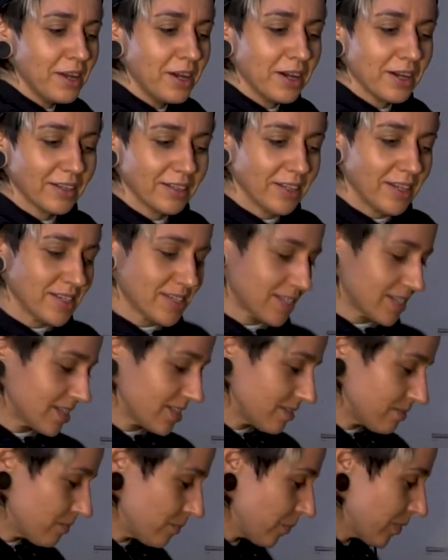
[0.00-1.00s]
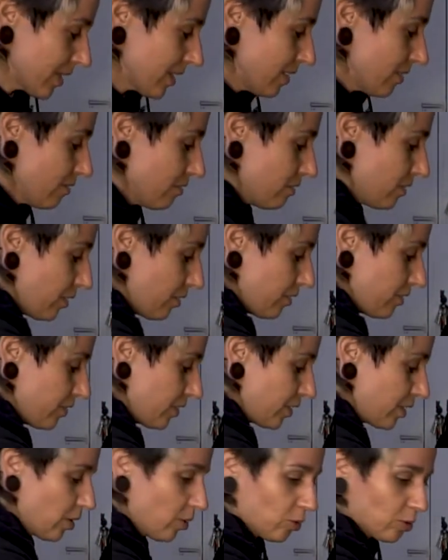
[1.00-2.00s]
on this
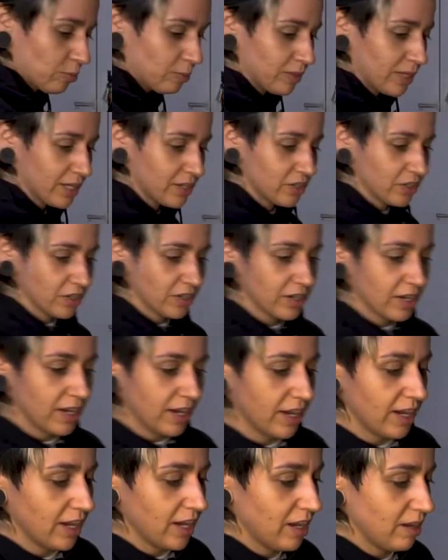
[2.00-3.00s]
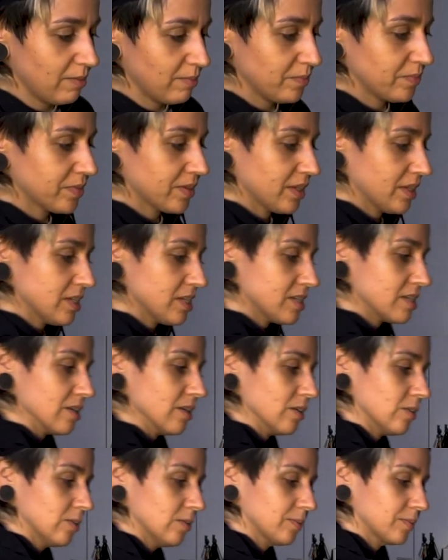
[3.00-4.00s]
very old blender.
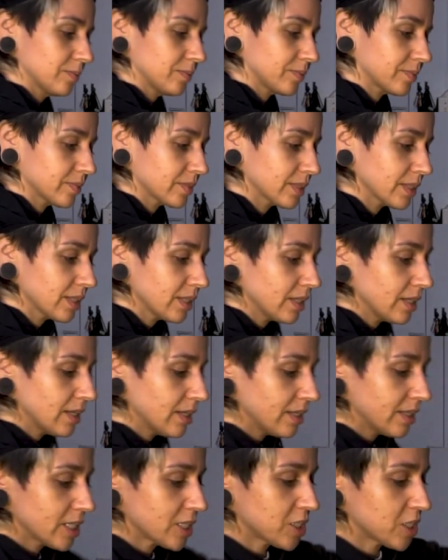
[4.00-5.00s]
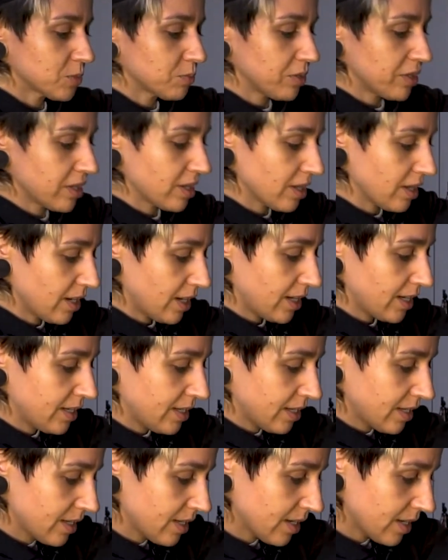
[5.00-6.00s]
So let's just put it
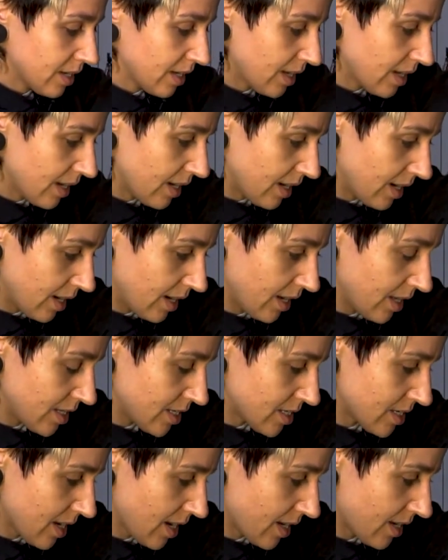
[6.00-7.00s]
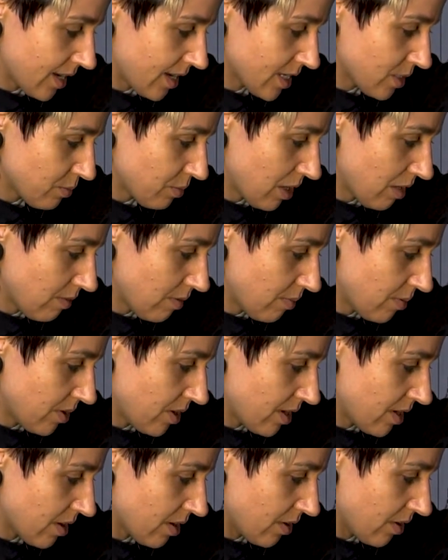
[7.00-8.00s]
on, and I guess probably
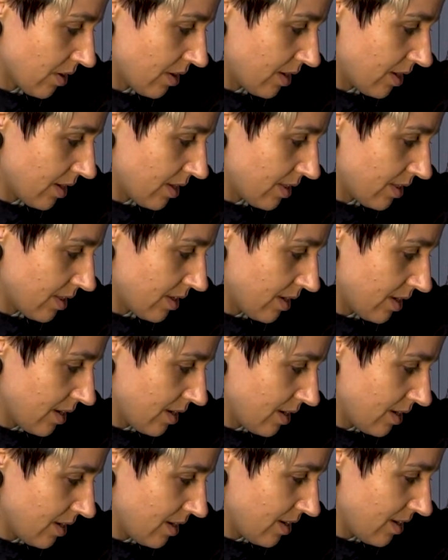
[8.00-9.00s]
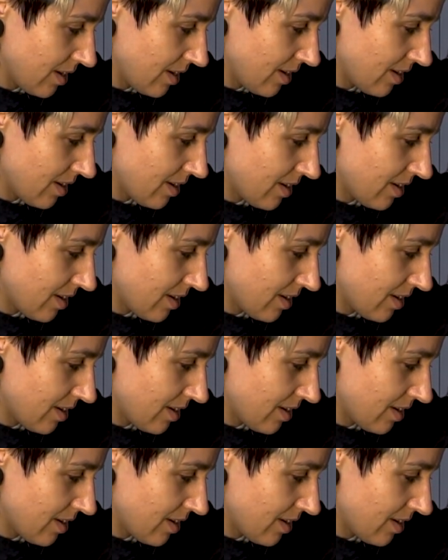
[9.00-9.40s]
put it on the